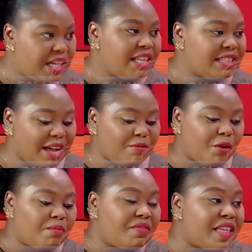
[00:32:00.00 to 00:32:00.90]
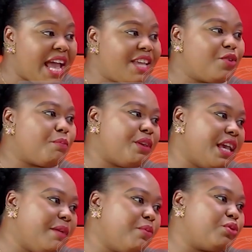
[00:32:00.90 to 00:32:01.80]
That from there you'll be
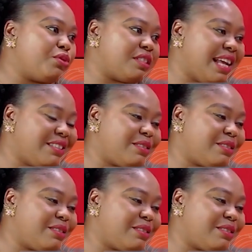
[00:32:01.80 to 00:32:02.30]
able to start